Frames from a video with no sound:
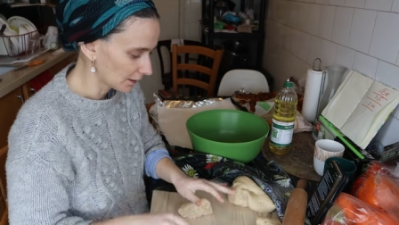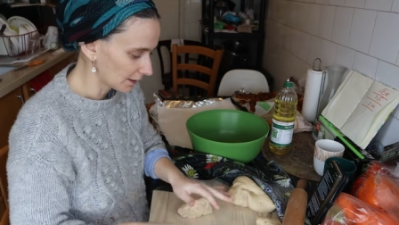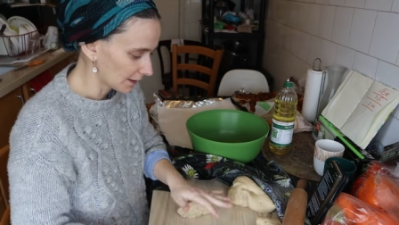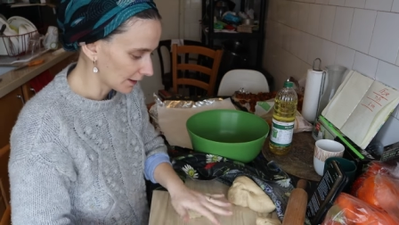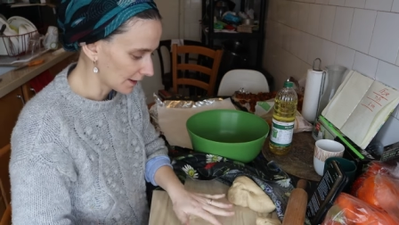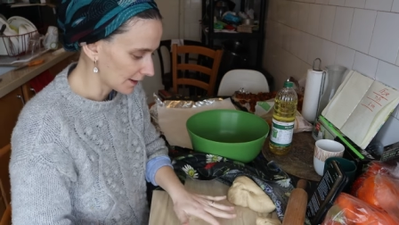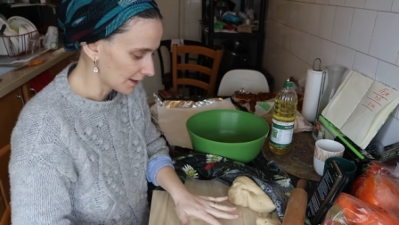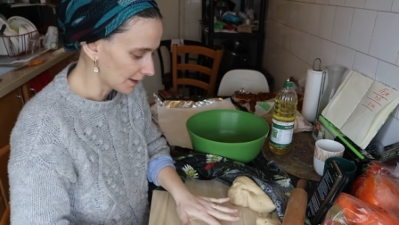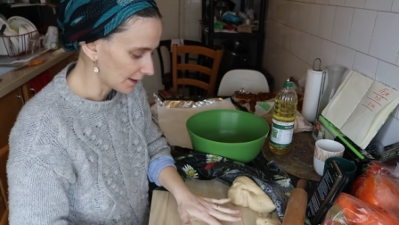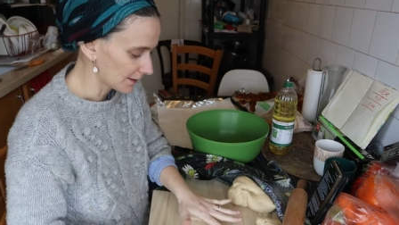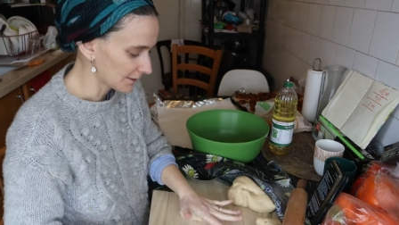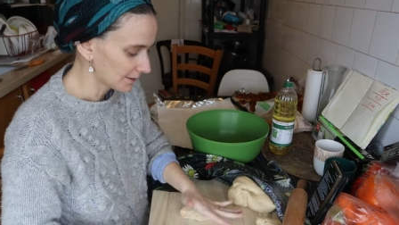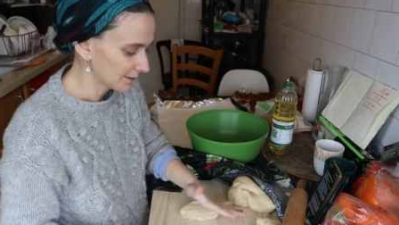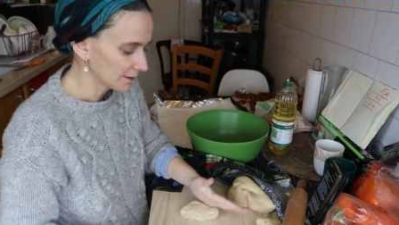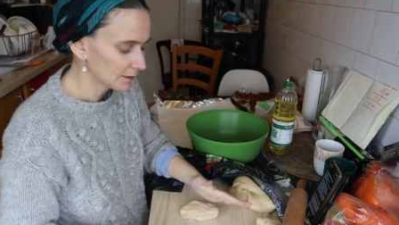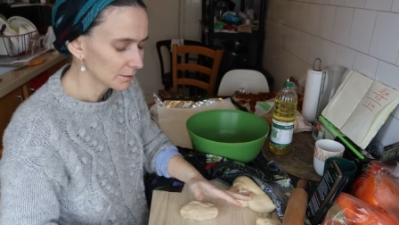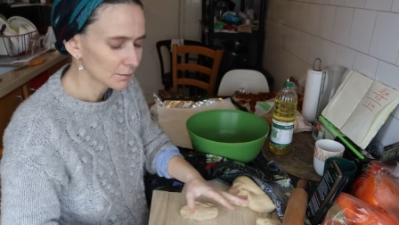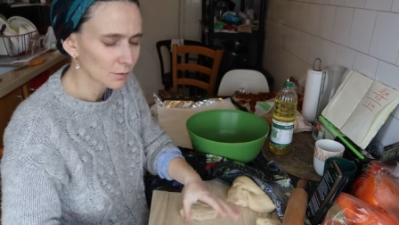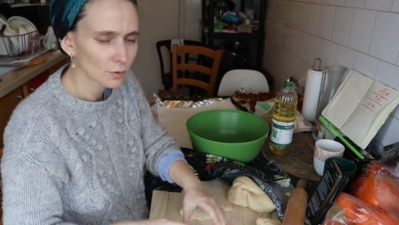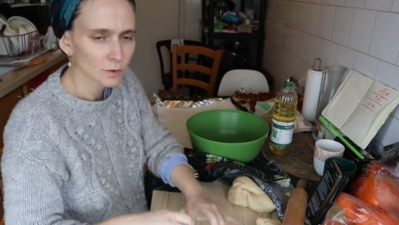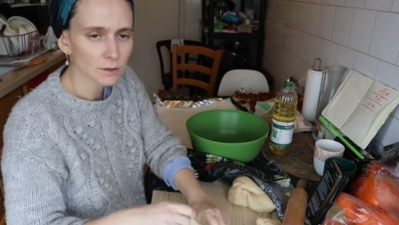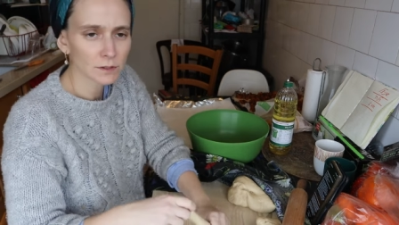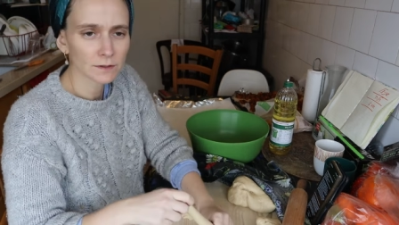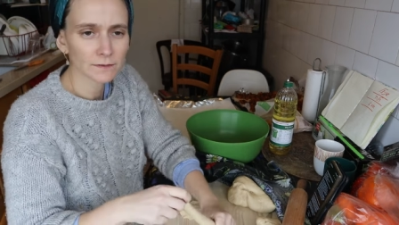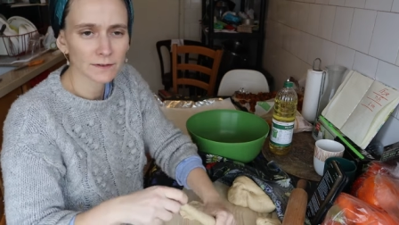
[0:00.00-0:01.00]
And I think
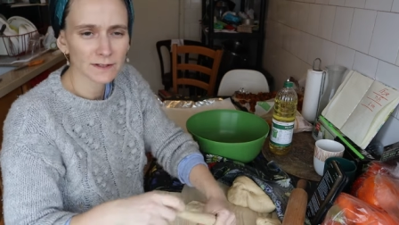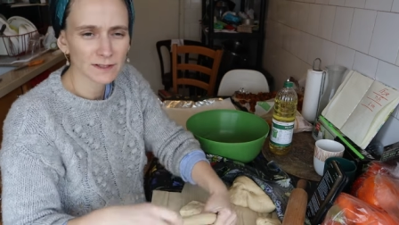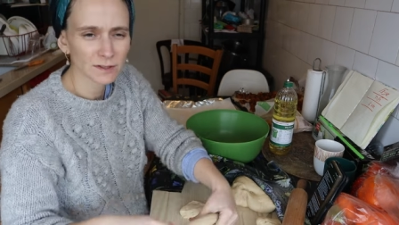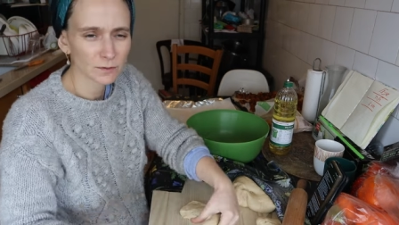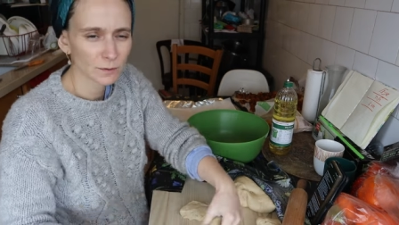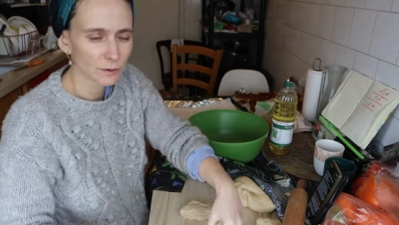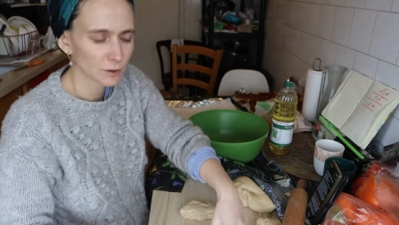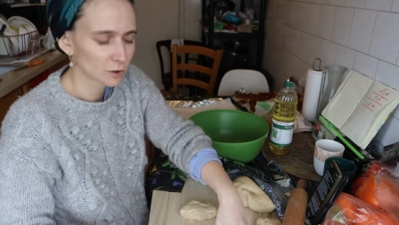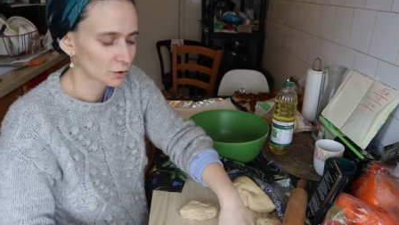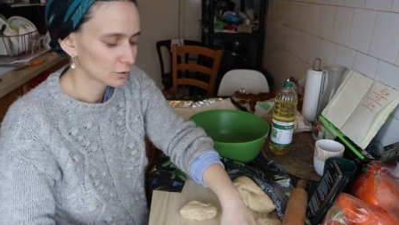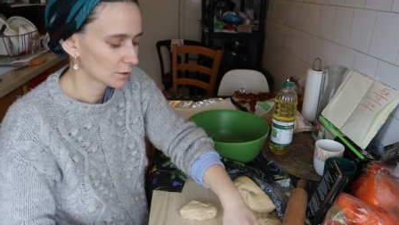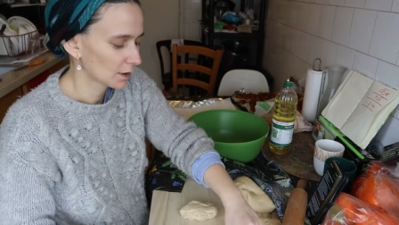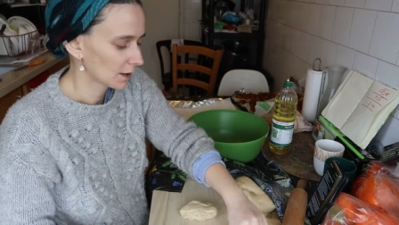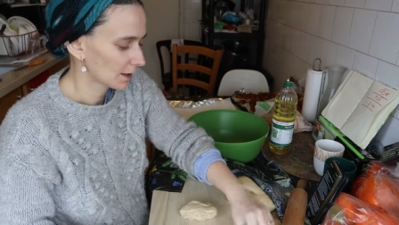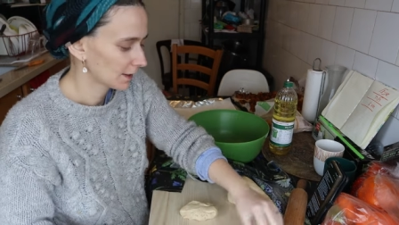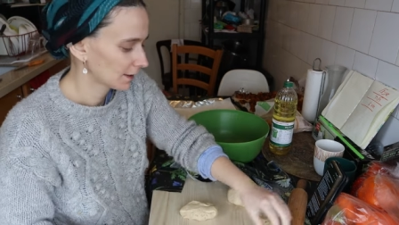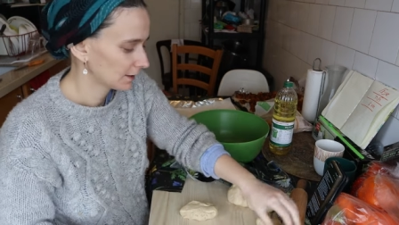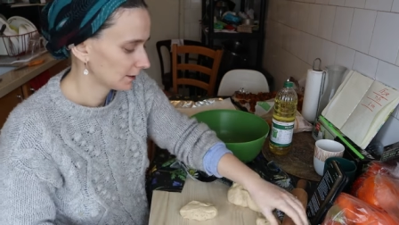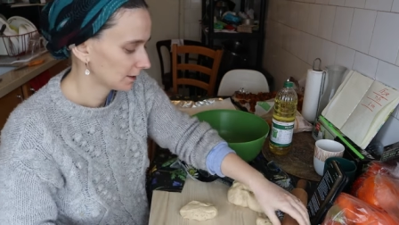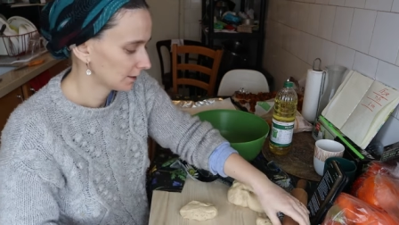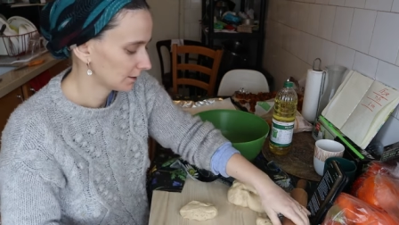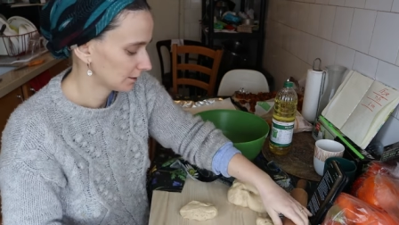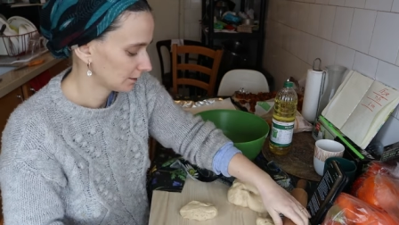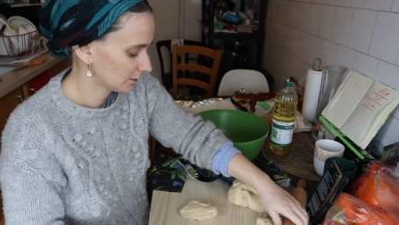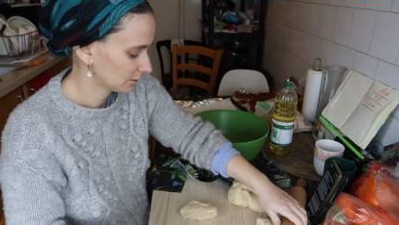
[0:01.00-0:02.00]
most of us, we
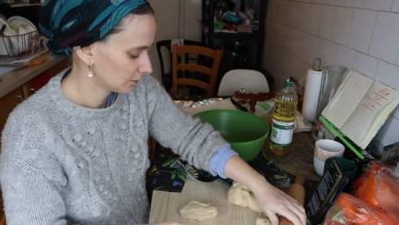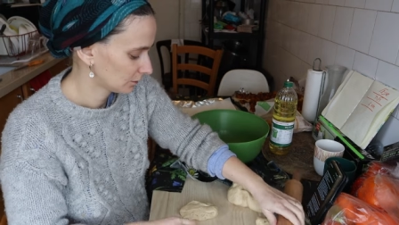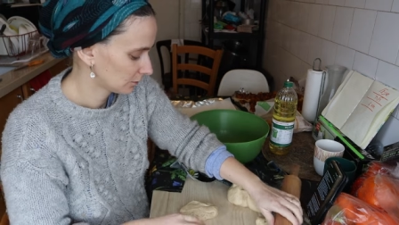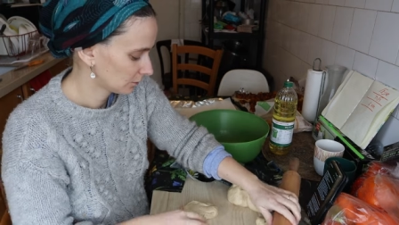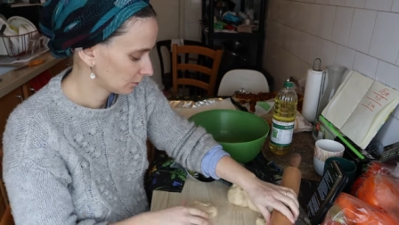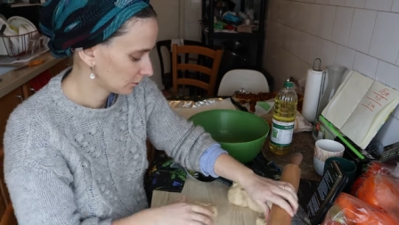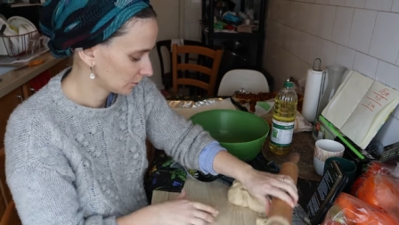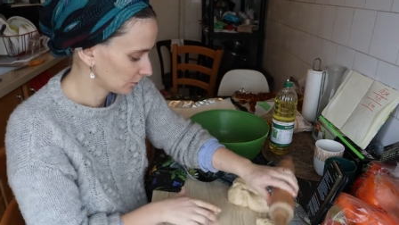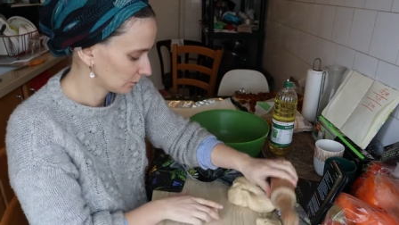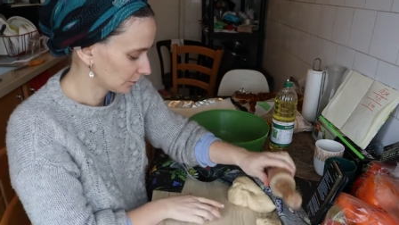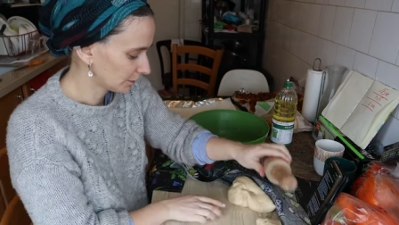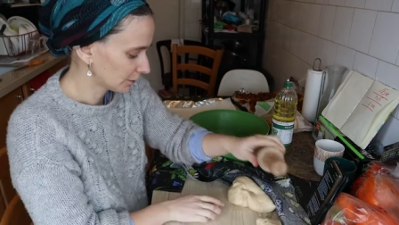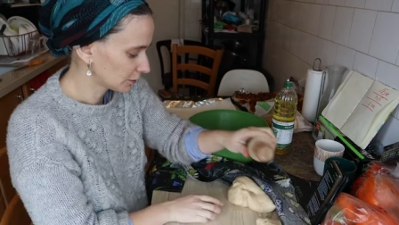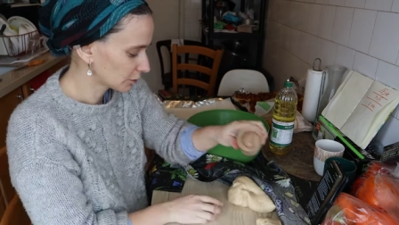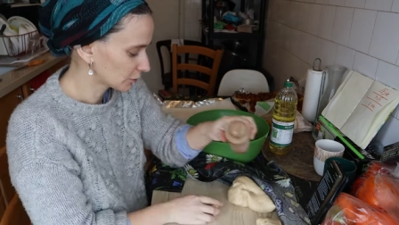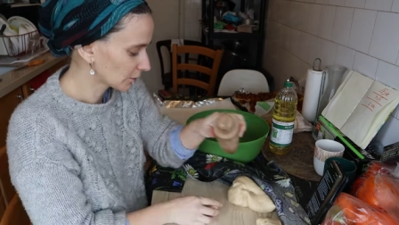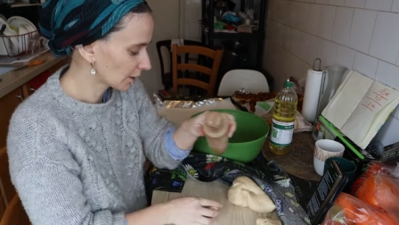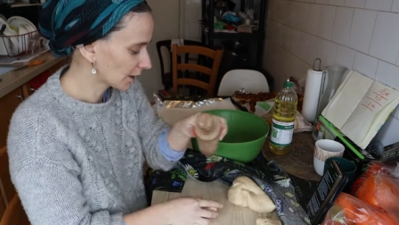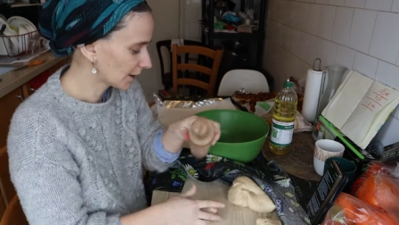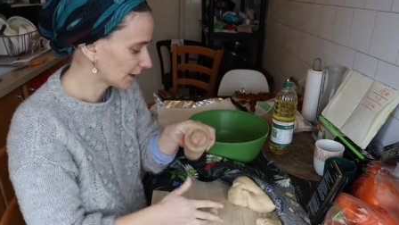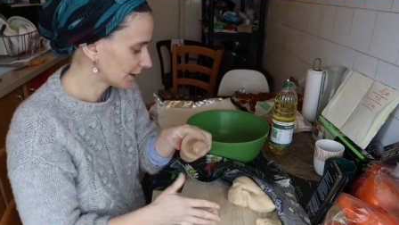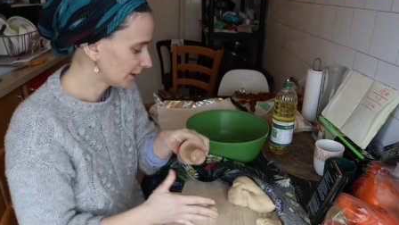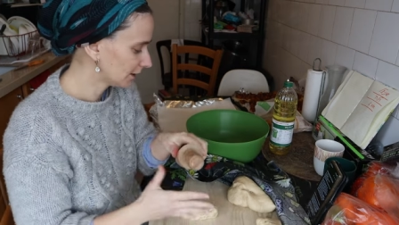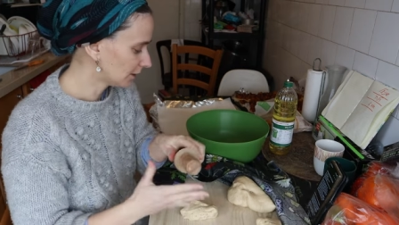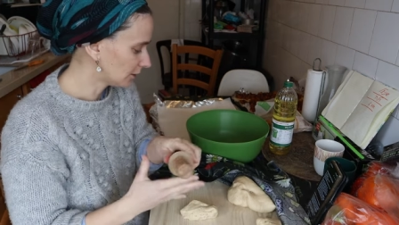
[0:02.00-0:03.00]
try, we
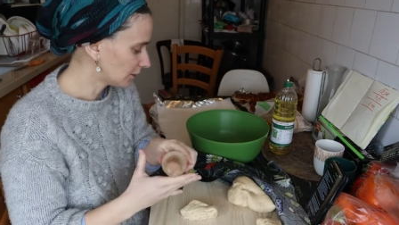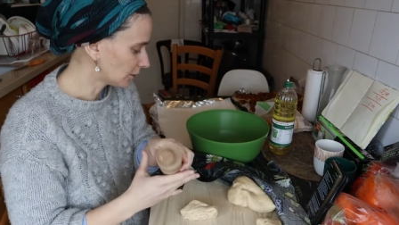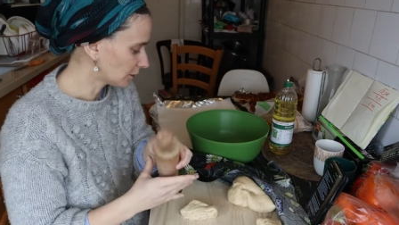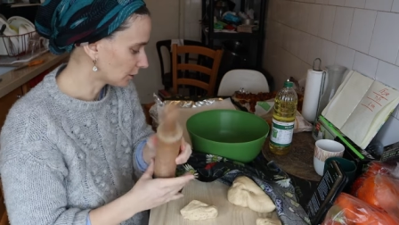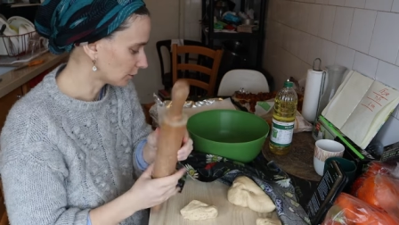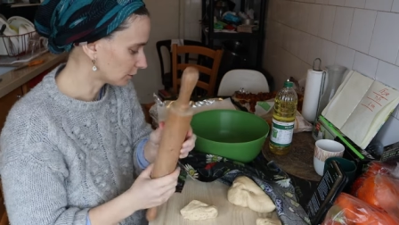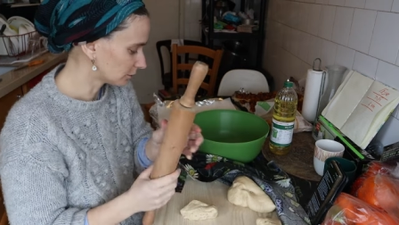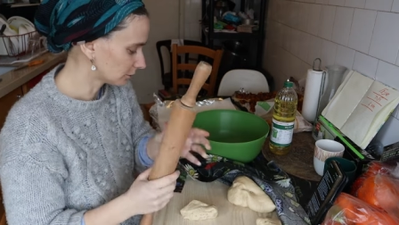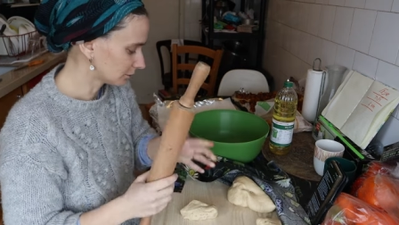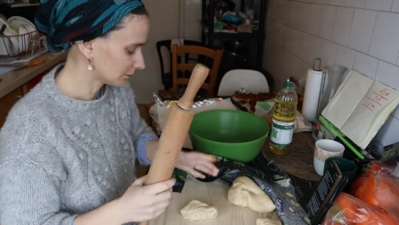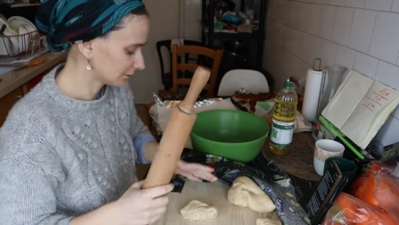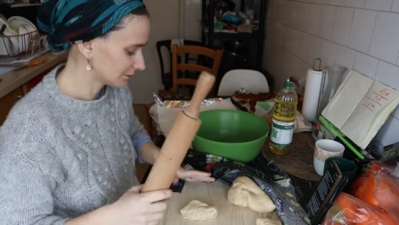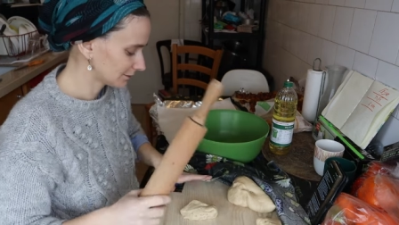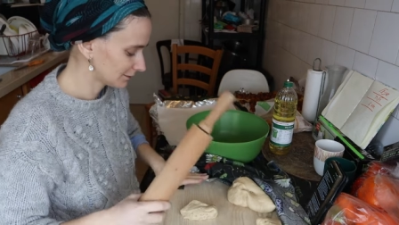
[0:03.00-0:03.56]
try, you know,